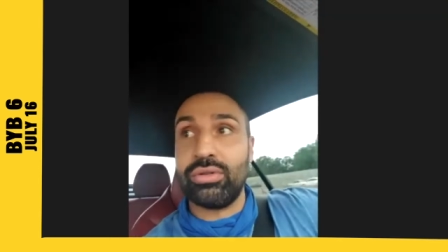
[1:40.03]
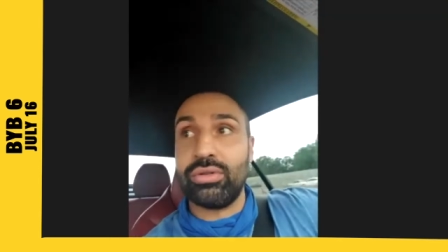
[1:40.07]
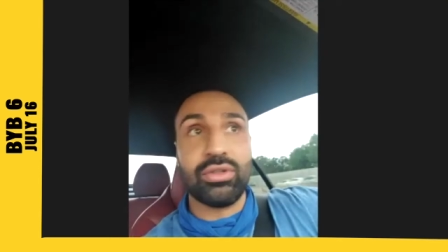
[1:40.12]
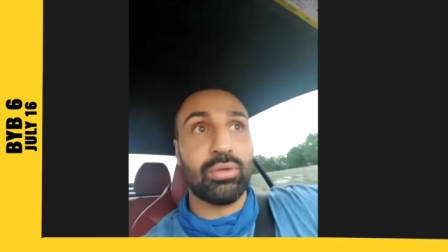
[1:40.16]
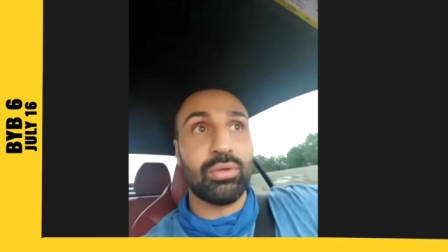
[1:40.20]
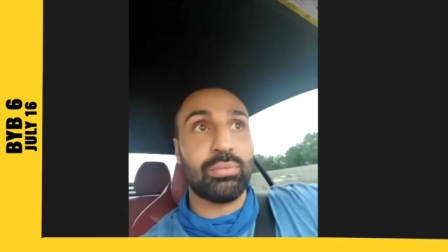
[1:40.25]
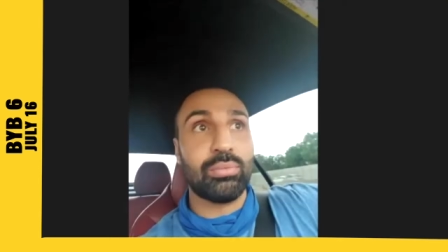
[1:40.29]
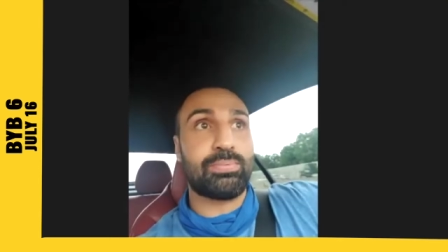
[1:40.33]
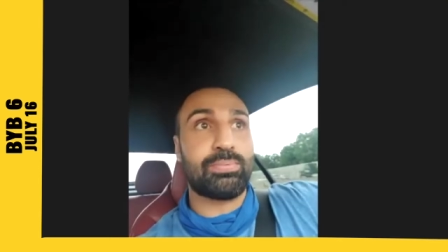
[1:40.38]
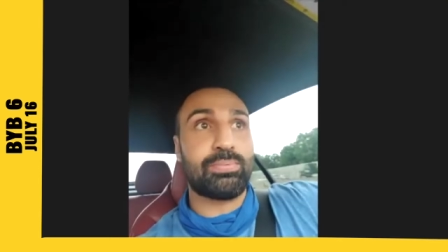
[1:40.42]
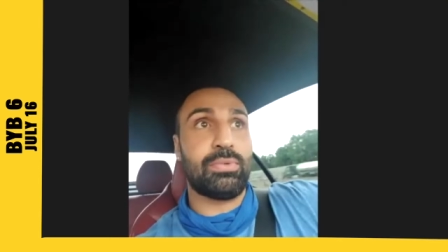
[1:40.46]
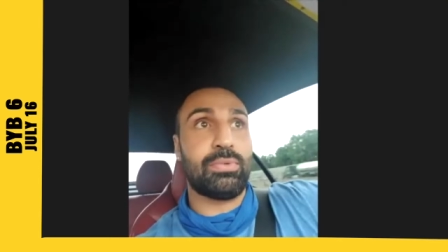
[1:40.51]

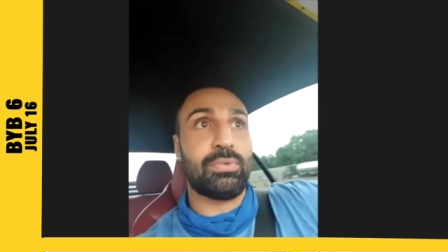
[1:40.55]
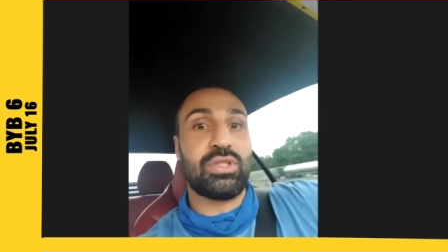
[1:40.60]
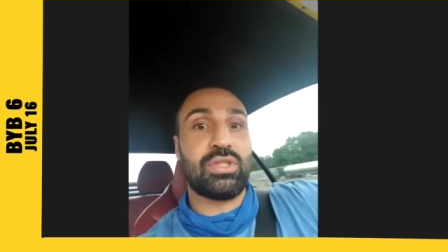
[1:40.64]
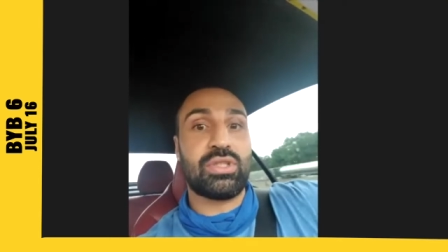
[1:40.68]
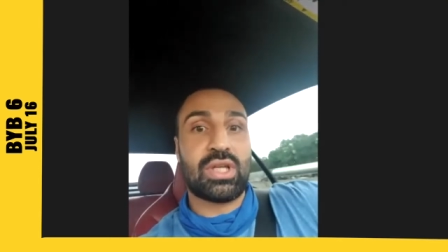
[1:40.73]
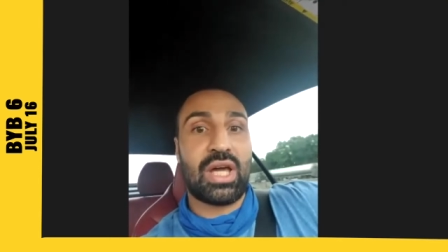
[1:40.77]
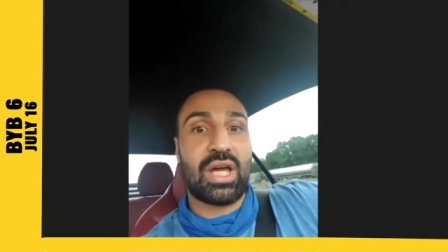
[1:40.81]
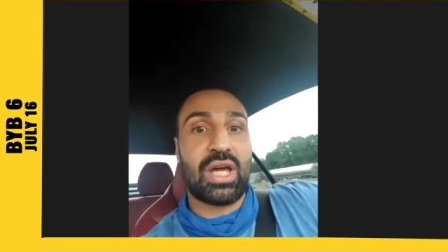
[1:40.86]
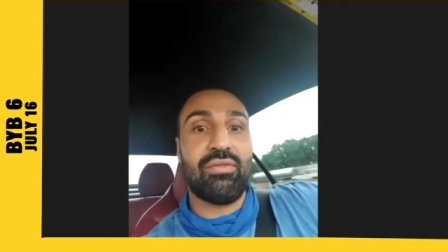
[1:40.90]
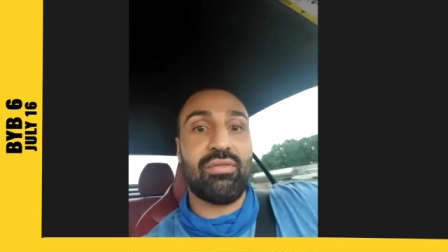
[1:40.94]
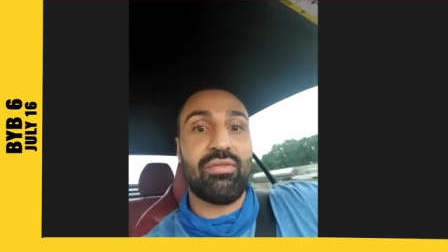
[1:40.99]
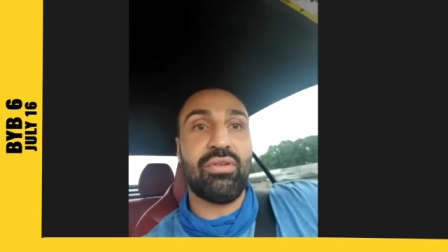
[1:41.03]
So it's
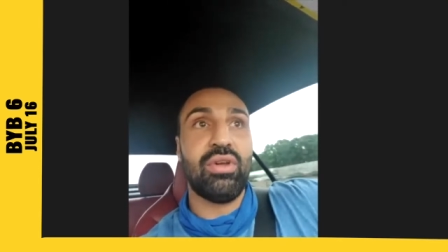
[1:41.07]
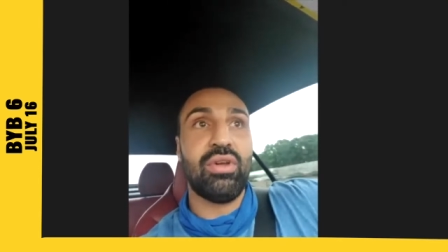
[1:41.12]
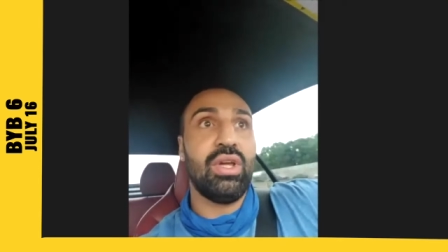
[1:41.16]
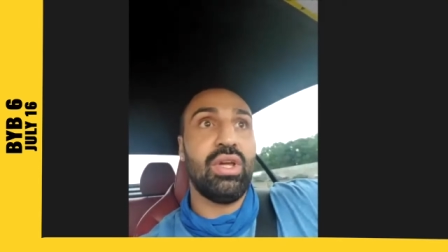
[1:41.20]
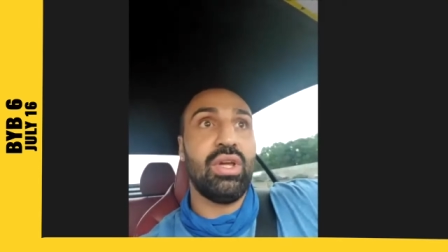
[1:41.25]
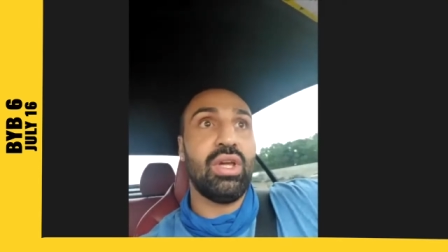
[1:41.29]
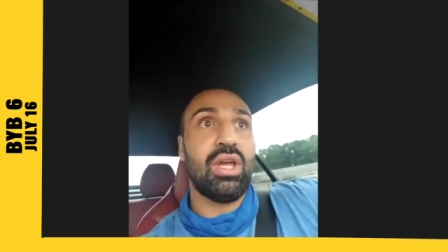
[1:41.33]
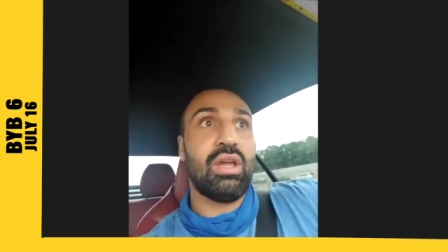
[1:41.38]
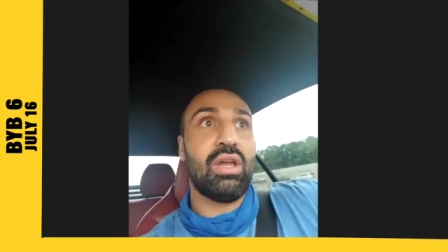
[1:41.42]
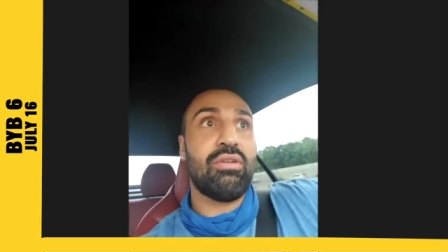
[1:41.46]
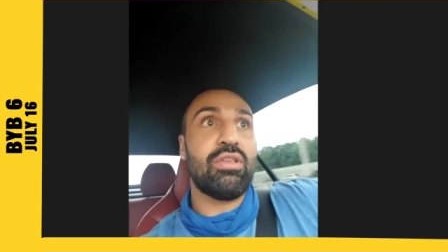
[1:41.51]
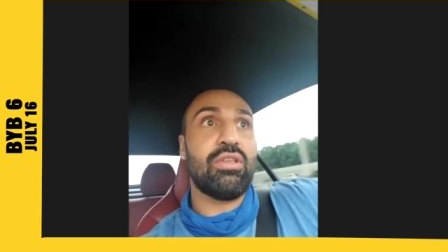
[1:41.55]
kind of
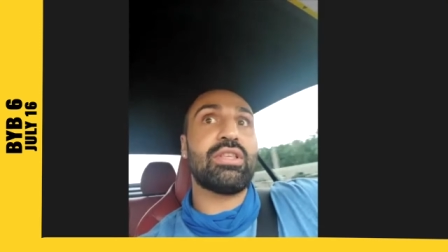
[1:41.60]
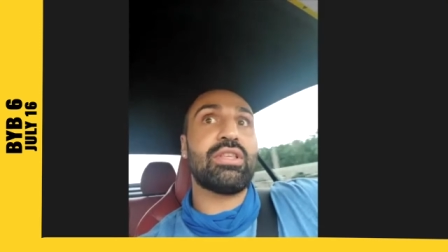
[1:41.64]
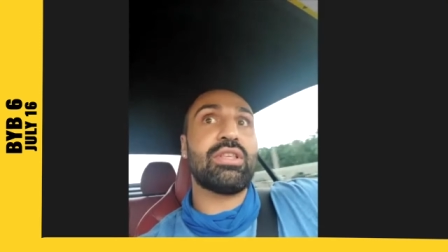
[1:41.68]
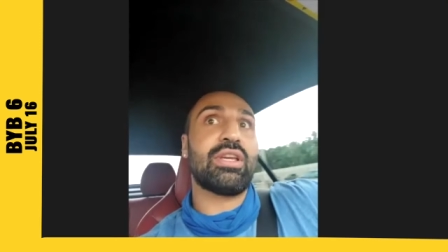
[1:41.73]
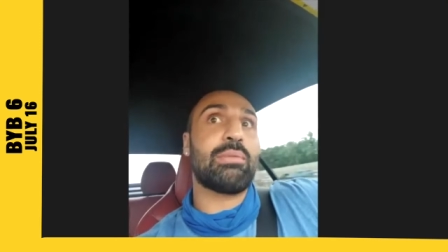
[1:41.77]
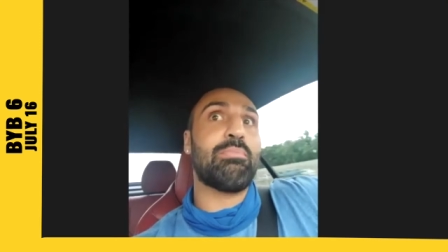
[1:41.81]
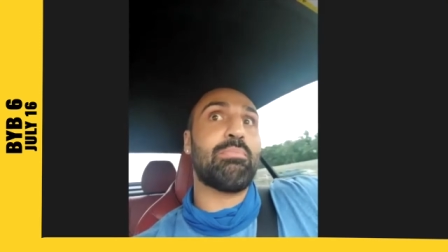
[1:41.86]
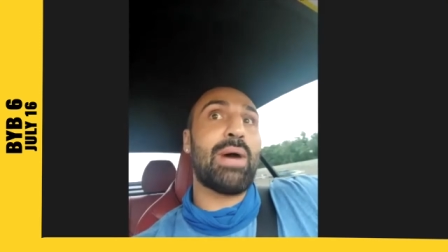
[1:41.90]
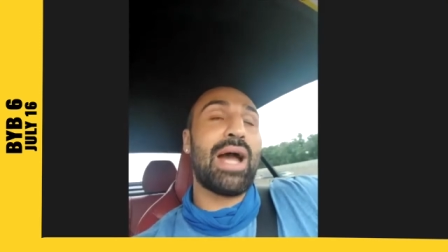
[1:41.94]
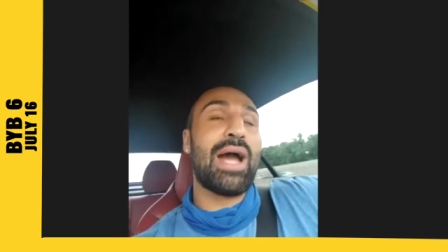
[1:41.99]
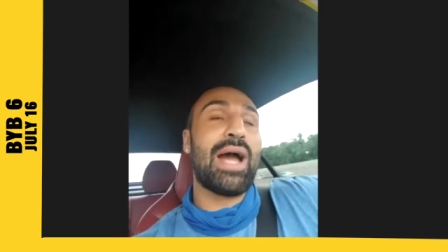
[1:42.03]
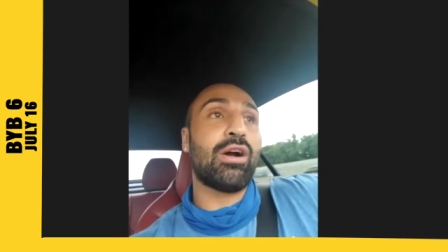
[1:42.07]
it's
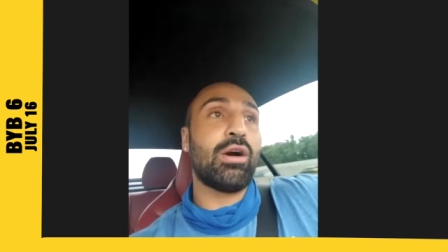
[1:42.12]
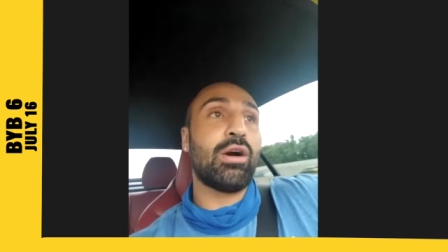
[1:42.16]
like back